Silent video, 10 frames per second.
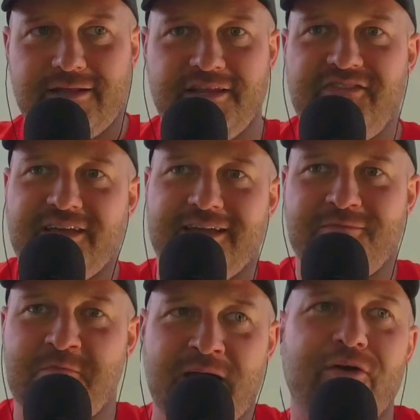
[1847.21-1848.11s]
living
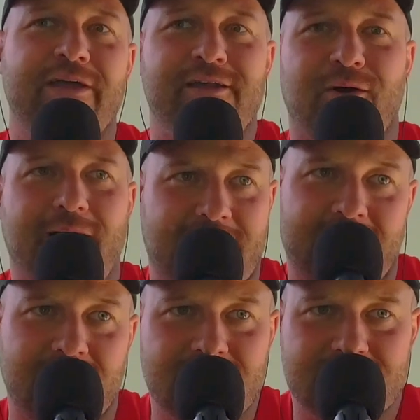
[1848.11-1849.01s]
in Marion,
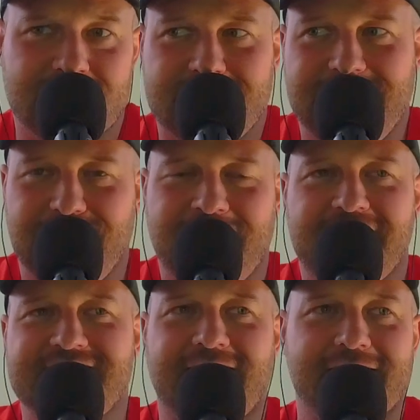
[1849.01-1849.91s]
Ohio, you know, not
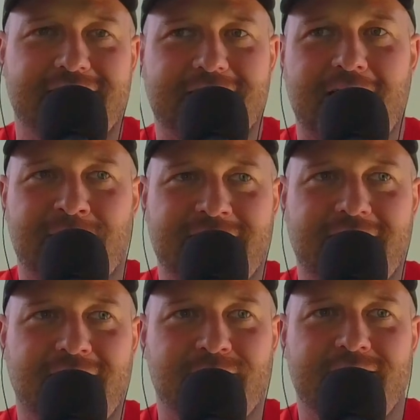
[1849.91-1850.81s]
exactly a comedy
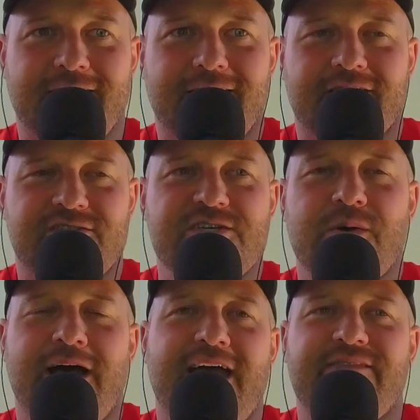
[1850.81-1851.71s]
hub
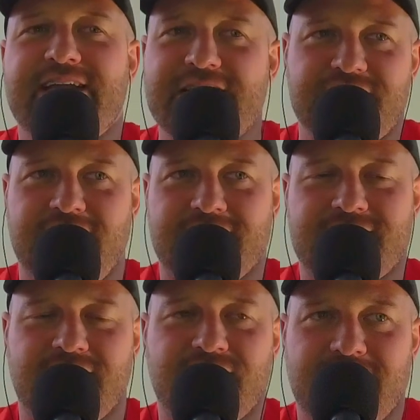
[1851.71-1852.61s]
do I have any
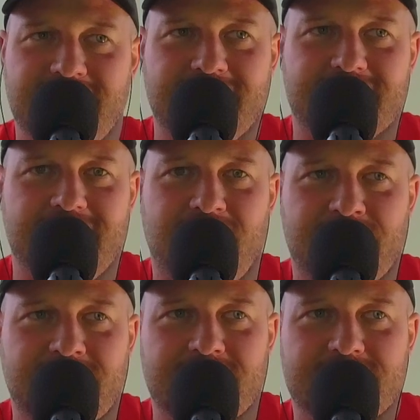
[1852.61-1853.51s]
chance of getting into
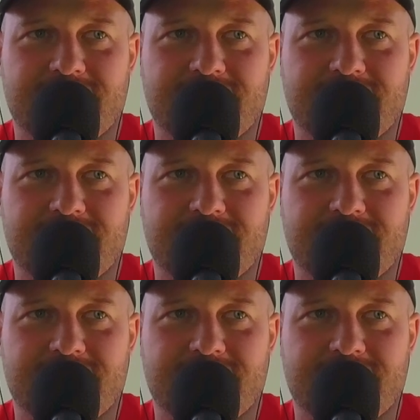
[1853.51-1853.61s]
comedy?